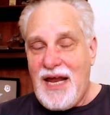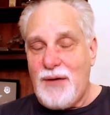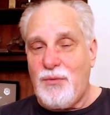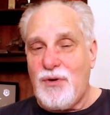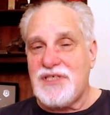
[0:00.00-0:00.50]

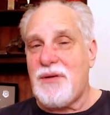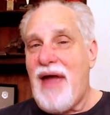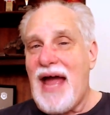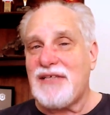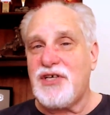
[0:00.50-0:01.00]
It was a
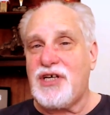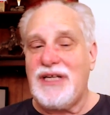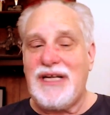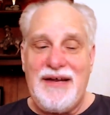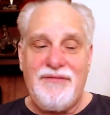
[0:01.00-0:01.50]

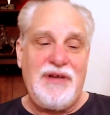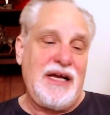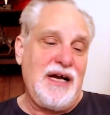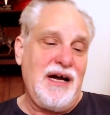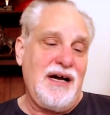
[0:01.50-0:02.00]
magical
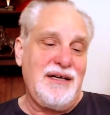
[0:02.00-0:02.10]
evening.